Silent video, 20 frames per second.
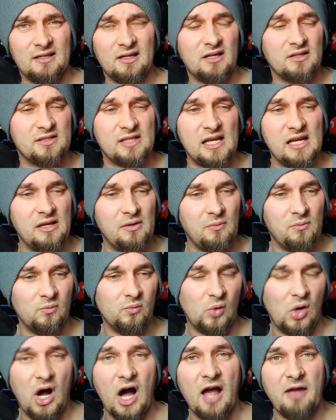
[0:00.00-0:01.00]
I'll tell you
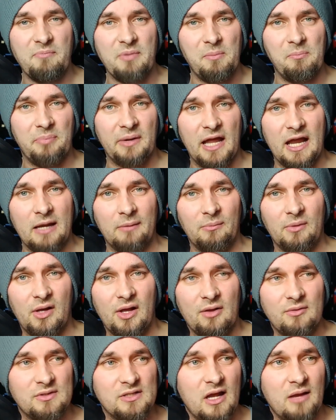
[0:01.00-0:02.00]
what I've been playing in
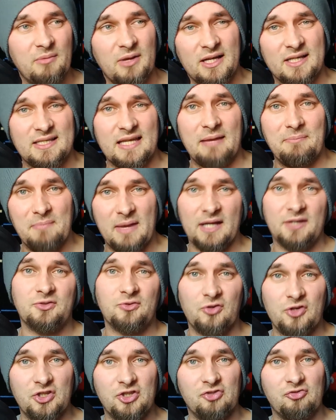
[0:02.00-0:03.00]
my own time. Like I said,
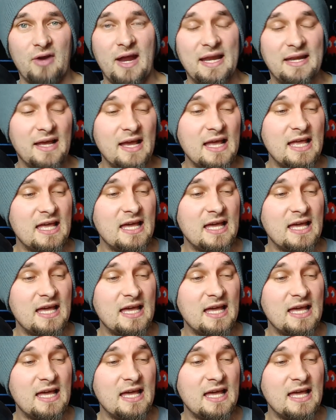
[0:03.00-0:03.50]
Metroid Dread.